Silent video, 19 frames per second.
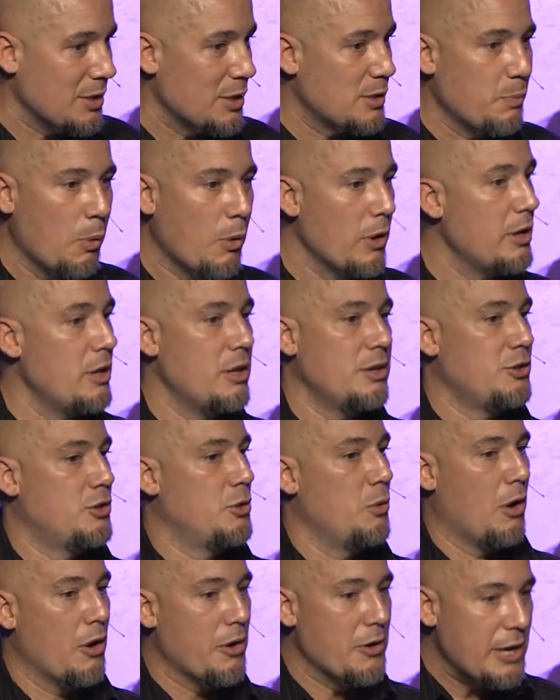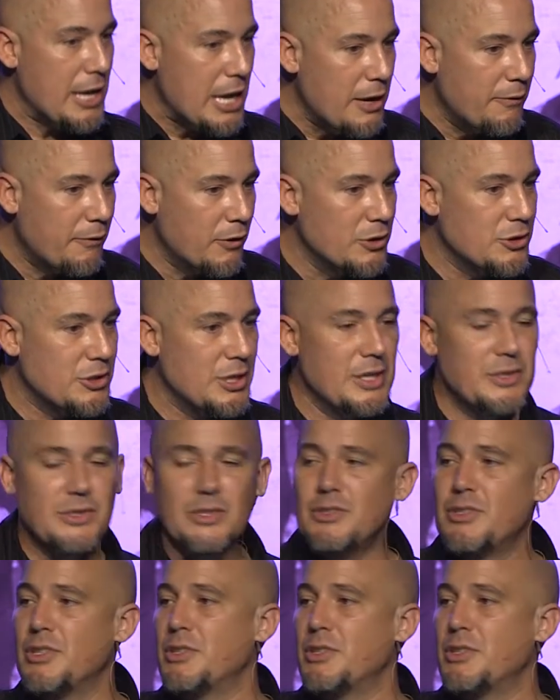It's pointing us to our need for Jesus.